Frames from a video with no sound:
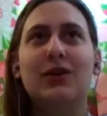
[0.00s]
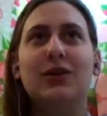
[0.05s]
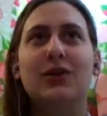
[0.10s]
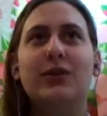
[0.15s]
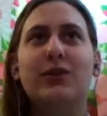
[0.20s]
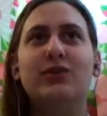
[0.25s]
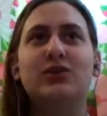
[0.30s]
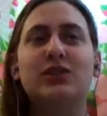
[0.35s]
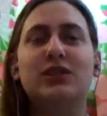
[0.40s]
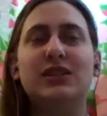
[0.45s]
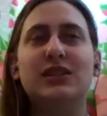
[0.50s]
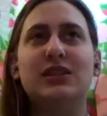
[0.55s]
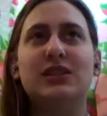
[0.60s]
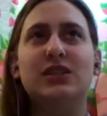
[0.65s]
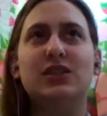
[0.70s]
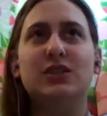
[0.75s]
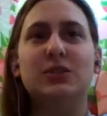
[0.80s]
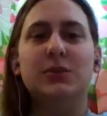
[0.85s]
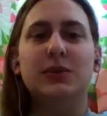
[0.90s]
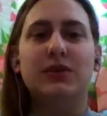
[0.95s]
You just need to
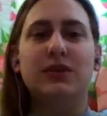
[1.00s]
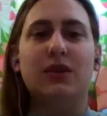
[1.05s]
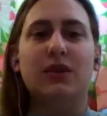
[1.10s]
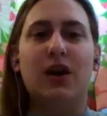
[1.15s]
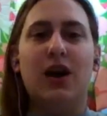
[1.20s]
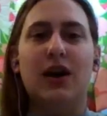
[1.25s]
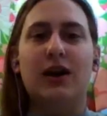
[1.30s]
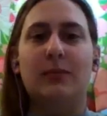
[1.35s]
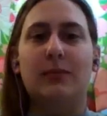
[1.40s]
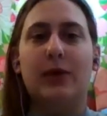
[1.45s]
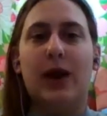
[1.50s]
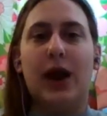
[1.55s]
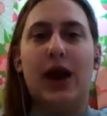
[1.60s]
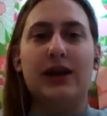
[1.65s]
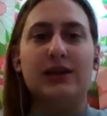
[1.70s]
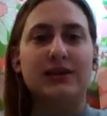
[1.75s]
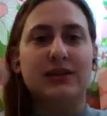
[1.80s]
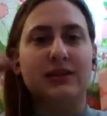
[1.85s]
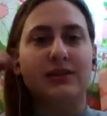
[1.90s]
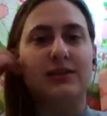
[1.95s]
do it a lot and
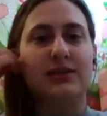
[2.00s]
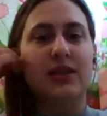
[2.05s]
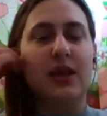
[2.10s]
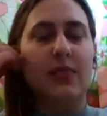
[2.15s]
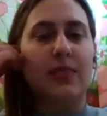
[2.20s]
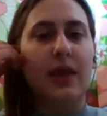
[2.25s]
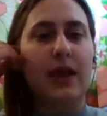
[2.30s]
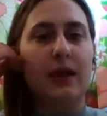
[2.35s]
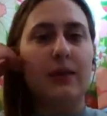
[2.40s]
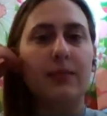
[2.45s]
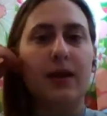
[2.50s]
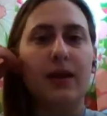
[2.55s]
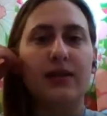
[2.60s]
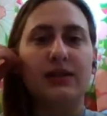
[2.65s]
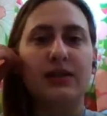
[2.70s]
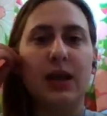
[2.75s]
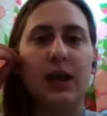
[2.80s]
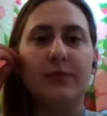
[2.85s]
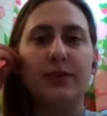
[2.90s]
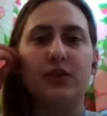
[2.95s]
practice. And then by the
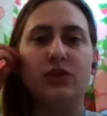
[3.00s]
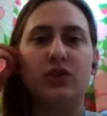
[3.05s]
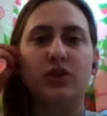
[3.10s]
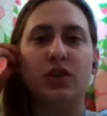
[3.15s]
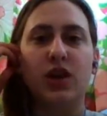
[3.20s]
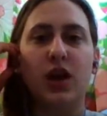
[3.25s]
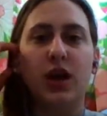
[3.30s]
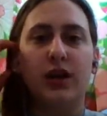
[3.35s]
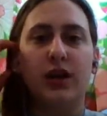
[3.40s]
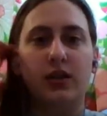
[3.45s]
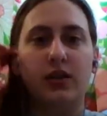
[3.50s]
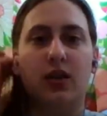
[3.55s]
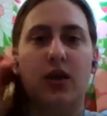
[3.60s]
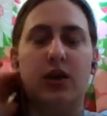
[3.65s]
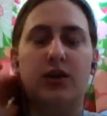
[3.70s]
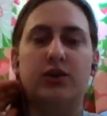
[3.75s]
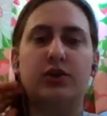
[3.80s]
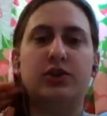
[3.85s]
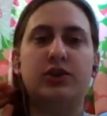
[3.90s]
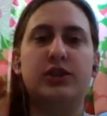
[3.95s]
time you're done, you'll
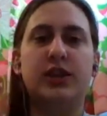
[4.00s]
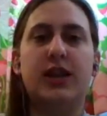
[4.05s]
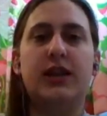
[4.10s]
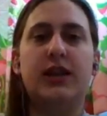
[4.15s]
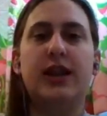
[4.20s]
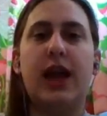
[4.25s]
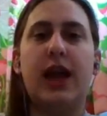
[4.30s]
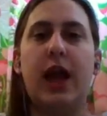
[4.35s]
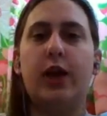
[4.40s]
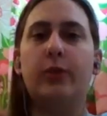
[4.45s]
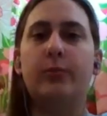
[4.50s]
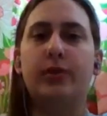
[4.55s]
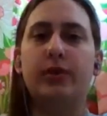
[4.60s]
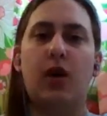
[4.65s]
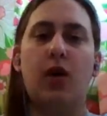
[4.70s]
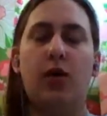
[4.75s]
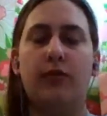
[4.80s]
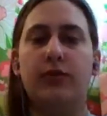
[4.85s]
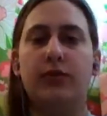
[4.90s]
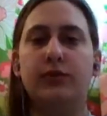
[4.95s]
understand how to put
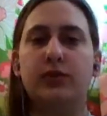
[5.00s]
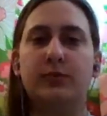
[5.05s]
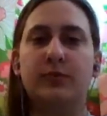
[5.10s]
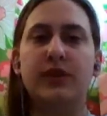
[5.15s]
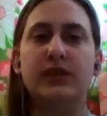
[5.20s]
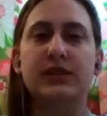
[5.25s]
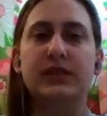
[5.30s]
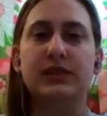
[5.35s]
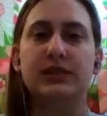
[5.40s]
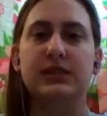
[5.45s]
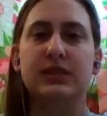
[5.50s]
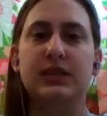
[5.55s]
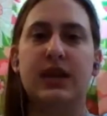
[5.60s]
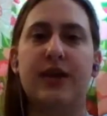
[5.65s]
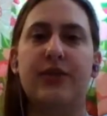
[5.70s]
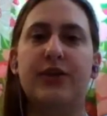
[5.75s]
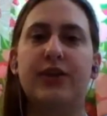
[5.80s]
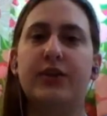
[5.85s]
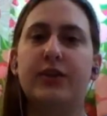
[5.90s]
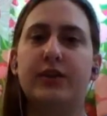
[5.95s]
all of those pieces
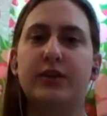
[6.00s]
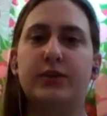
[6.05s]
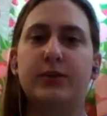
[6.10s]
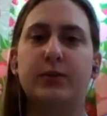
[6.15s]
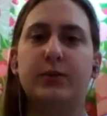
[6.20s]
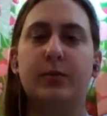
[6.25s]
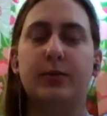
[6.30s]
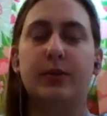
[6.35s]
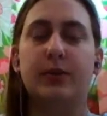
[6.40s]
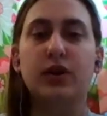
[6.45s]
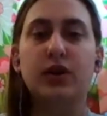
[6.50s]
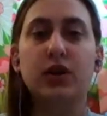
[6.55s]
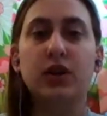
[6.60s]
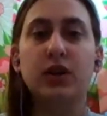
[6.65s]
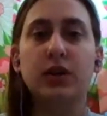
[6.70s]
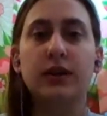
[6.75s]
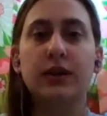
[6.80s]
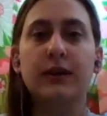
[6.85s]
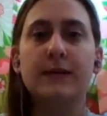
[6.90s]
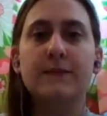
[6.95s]
together into a book
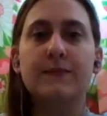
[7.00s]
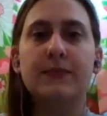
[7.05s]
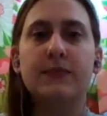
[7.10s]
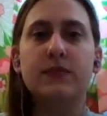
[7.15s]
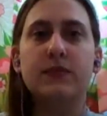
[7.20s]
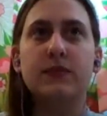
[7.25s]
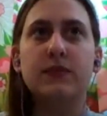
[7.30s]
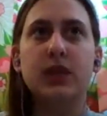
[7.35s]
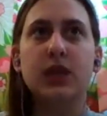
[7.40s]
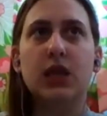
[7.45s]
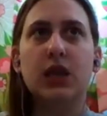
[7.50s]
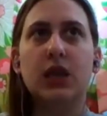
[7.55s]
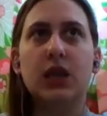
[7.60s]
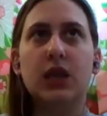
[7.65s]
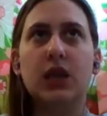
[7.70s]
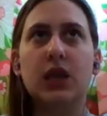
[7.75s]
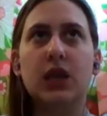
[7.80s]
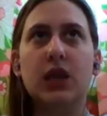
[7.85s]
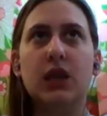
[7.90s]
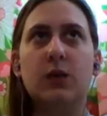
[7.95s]

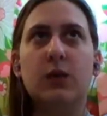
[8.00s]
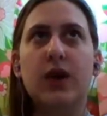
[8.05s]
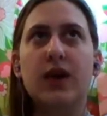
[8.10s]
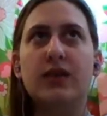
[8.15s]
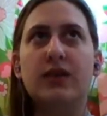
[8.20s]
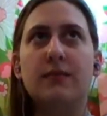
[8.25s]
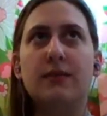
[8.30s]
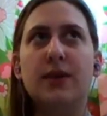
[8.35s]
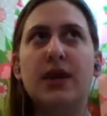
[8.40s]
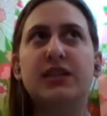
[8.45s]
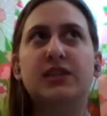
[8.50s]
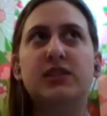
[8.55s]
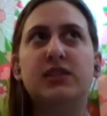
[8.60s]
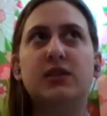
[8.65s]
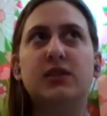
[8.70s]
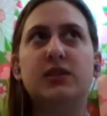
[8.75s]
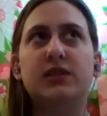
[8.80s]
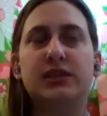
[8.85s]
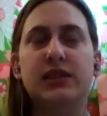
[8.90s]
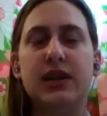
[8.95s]
in a way that makes
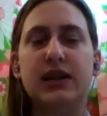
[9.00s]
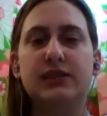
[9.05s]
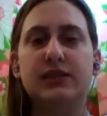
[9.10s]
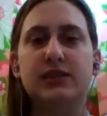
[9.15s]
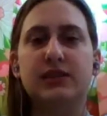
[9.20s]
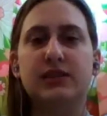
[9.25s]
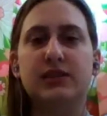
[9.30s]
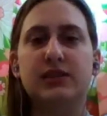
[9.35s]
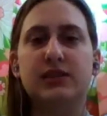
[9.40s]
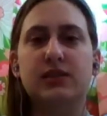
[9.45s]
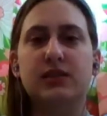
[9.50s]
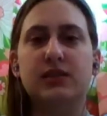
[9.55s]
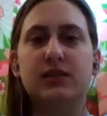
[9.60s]
sense,